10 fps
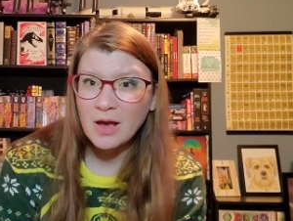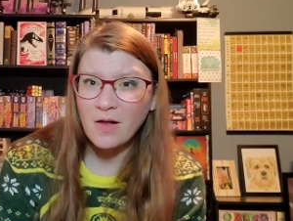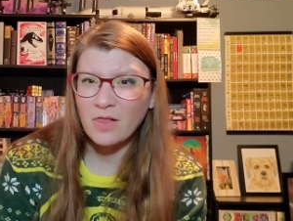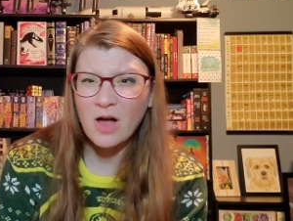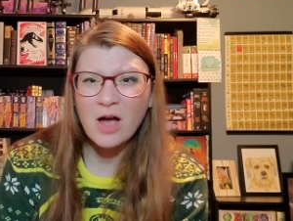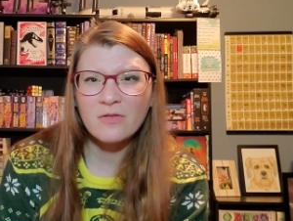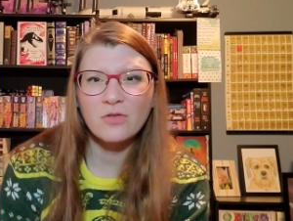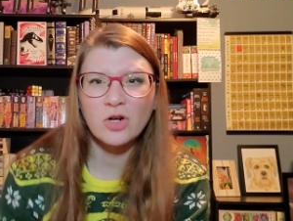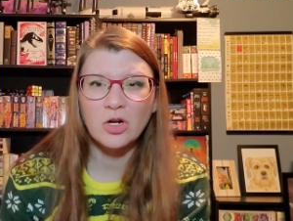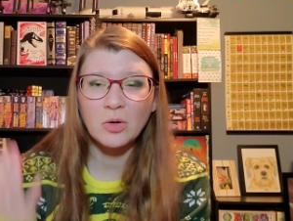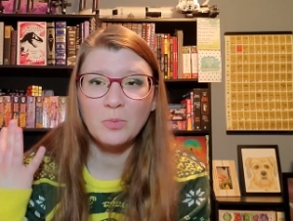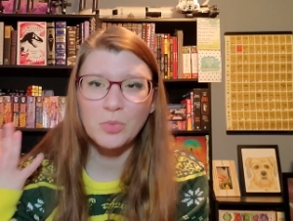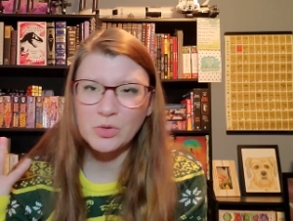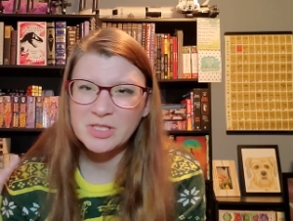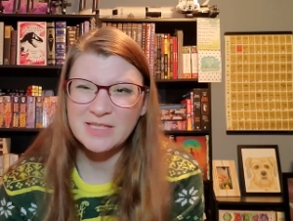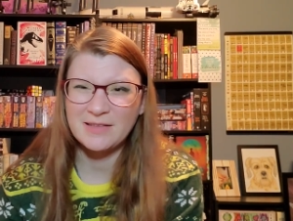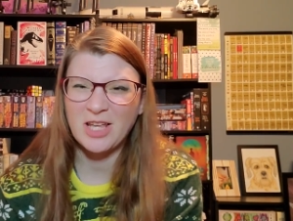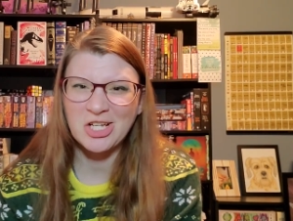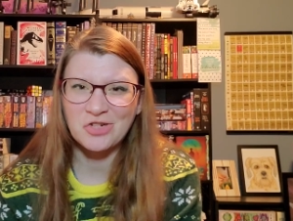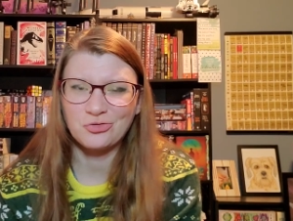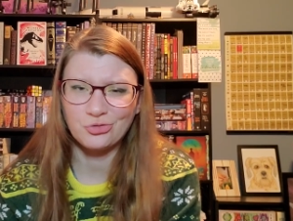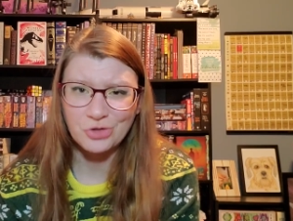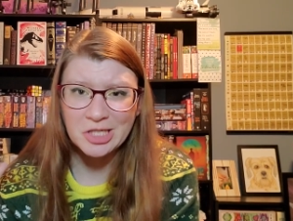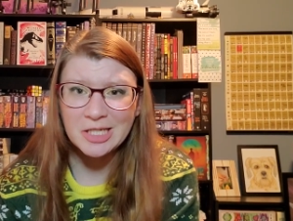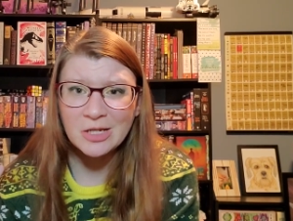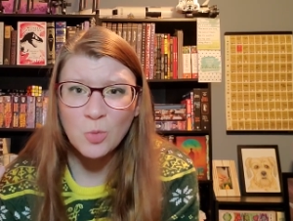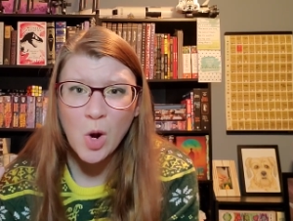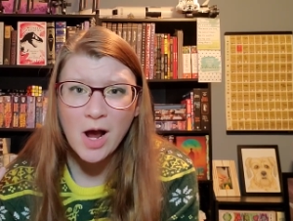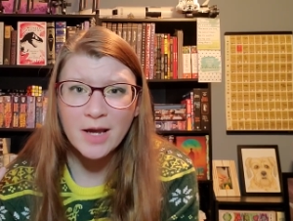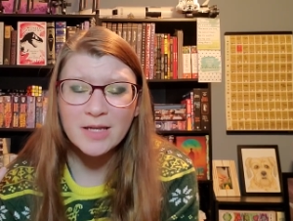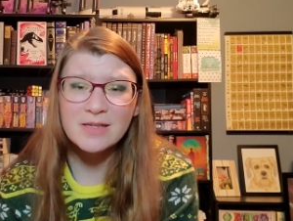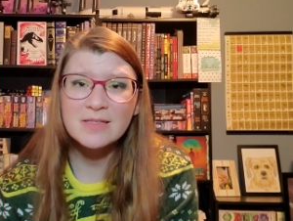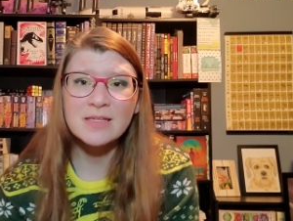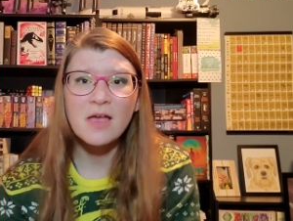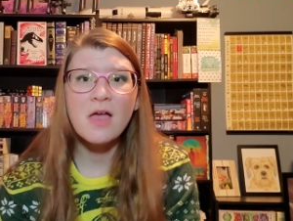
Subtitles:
a lot for books and like reading wise